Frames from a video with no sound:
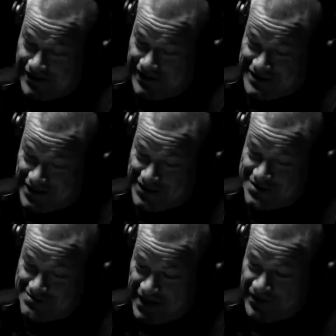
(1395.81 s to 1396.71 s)
he talks
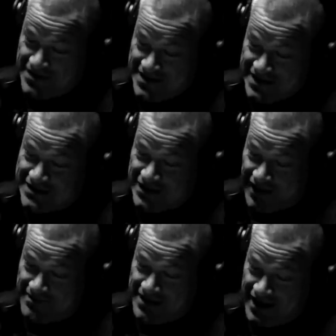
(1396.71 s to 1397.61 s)
about
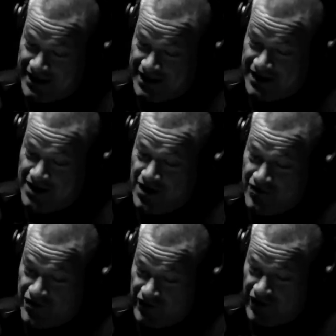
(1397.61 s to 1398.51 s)
dominating
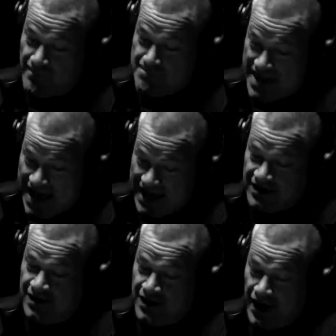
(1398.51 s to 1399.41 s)
the
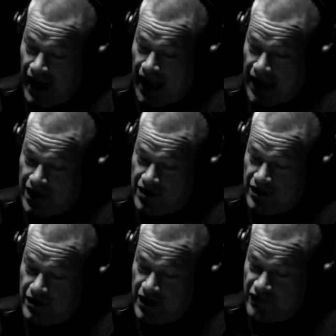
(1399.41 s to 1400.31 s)
men and
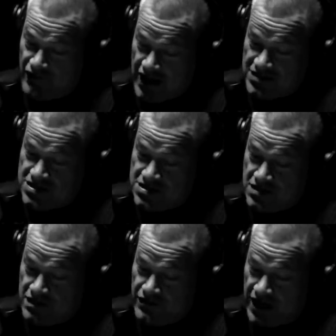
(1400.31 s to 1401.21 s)
events
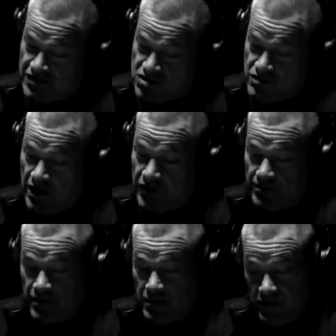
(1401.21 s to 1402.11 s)
that surround
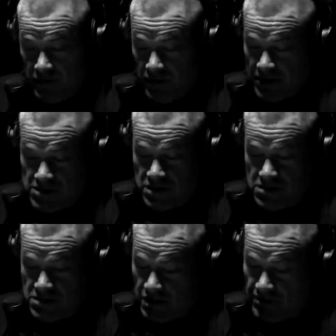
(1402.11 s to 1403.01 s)
him. Oh no, actually, he
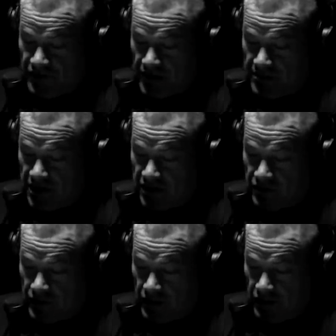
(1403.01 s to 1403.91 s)
doesn't talk about dominating
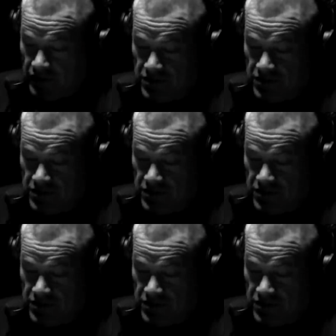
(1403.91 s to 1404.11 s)
the will.